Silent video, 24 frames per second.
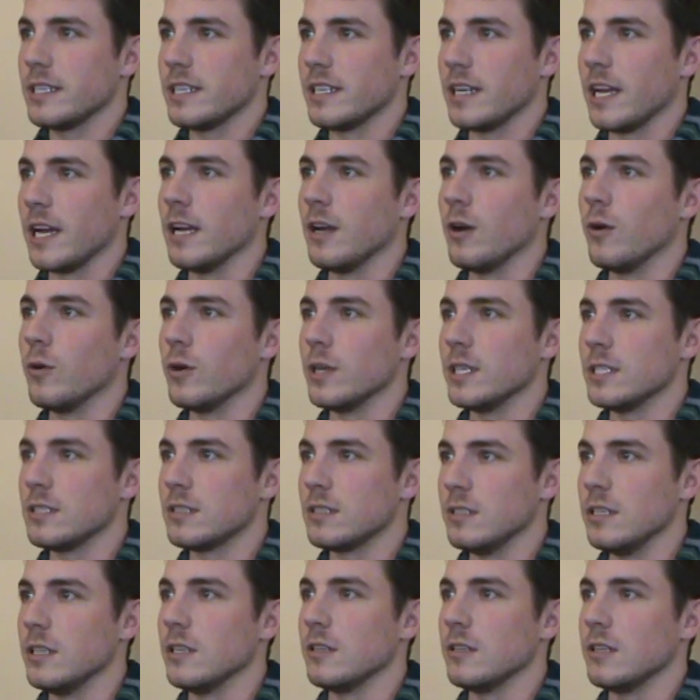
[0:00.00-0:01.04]
And I
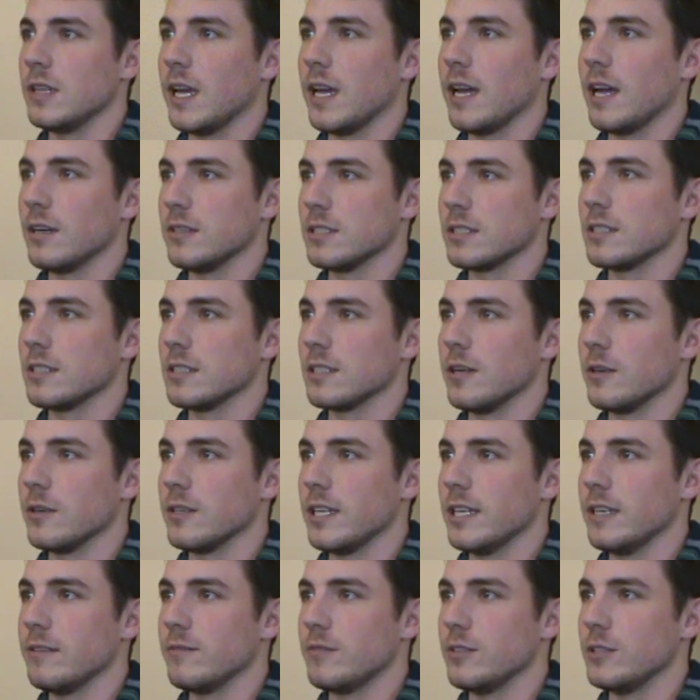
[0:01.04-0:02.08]
always knew that I was going to go
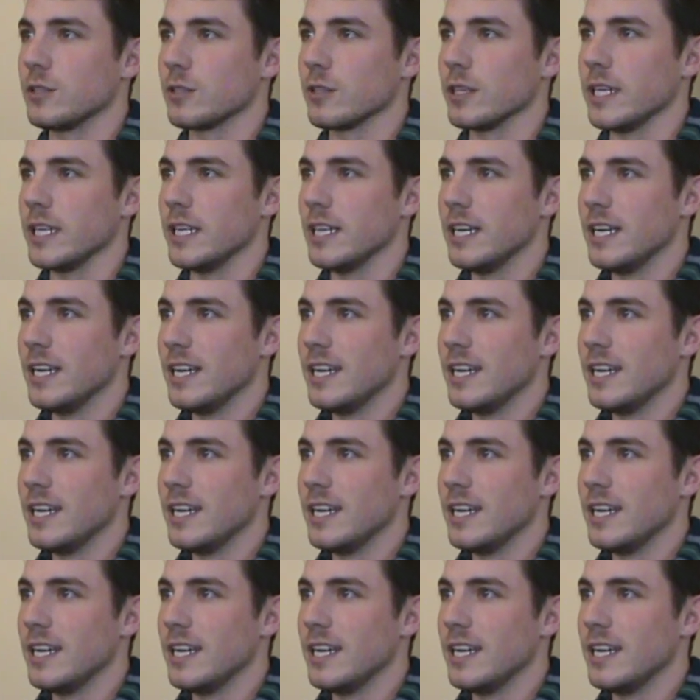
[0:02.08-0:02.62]
in the infantry.